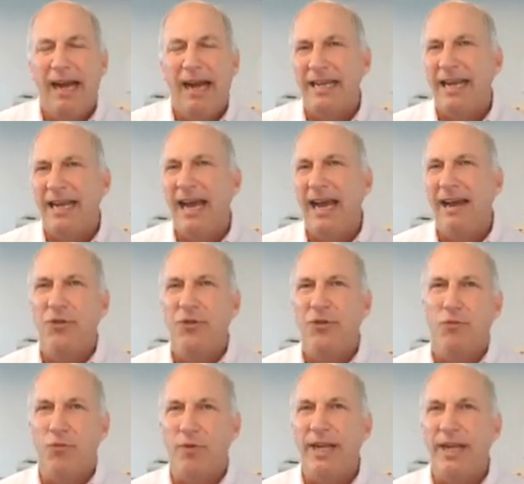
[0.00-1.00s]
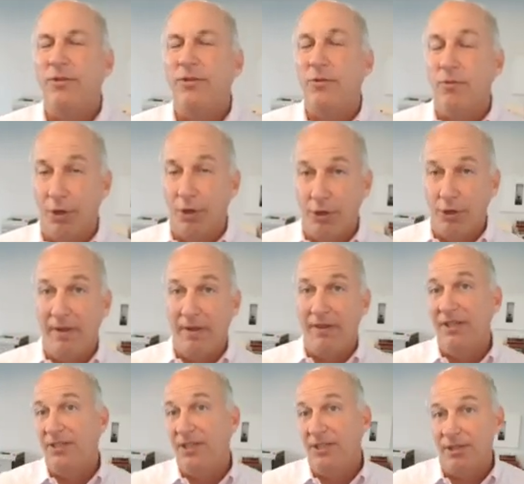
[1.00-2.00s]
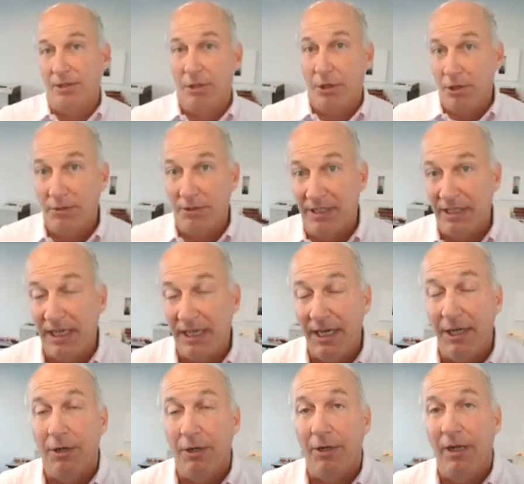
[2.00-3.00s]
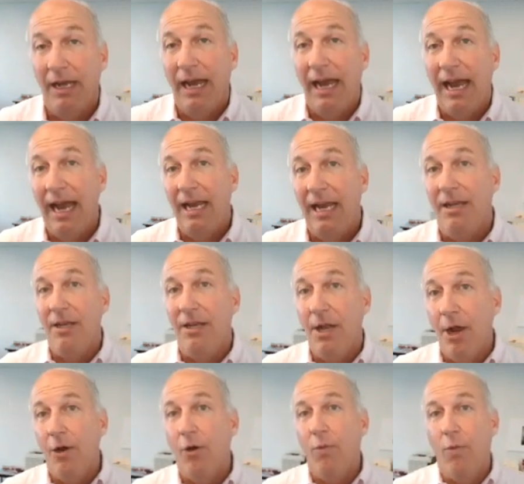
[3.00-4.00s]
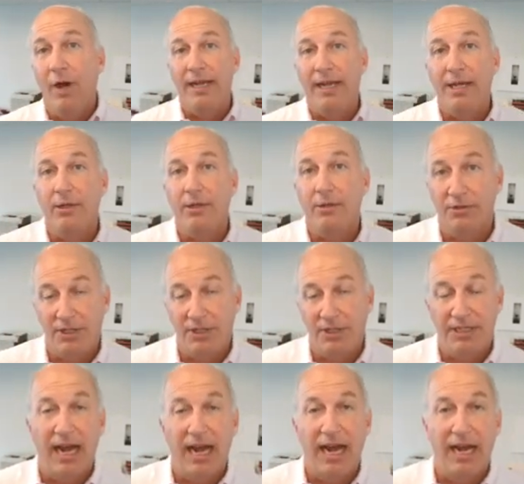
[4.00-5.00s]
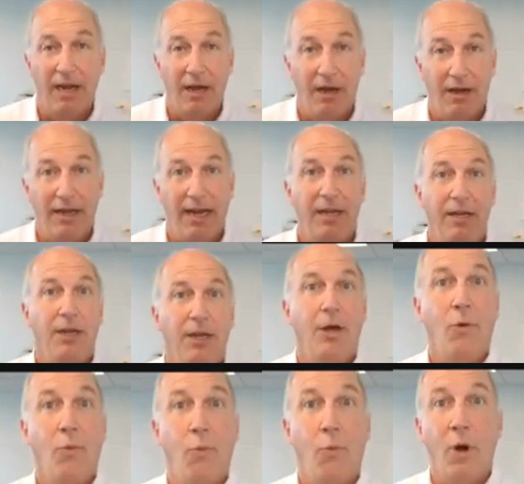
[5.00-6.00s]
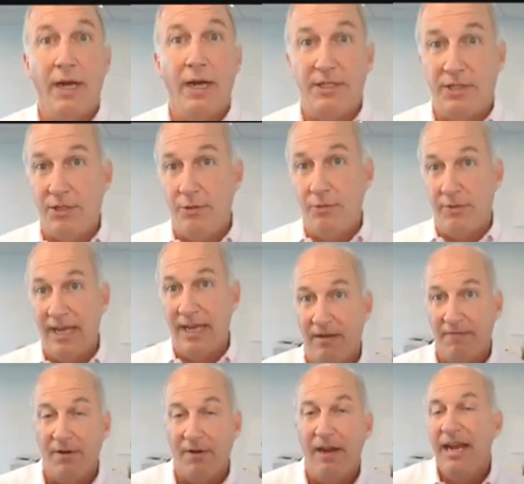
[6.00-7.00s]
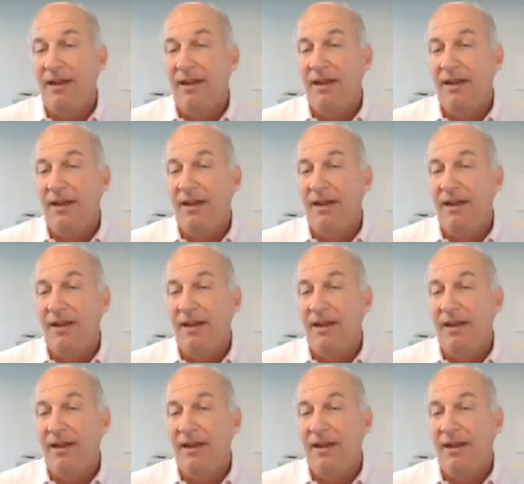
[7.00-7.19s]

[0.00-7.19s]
You have to read the room, and this is a learned skill, and know what hills to die on and know what to get involved.